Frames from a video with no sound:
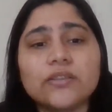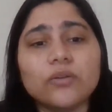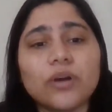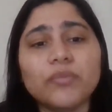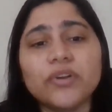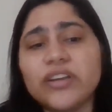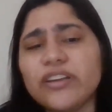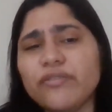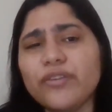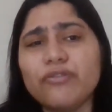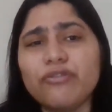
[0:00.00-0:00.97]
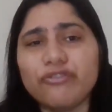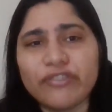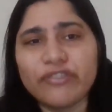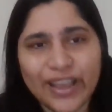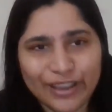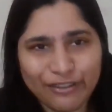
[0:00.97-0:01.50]
So I'm going to give you
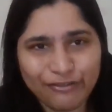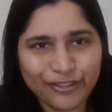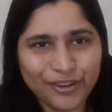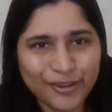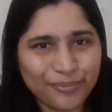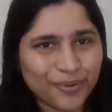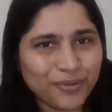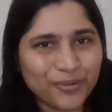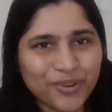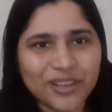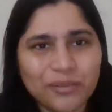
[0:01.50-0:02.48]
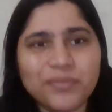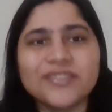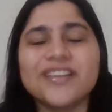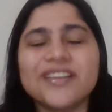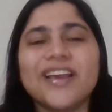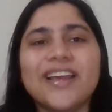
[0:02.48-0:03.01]
five pro tips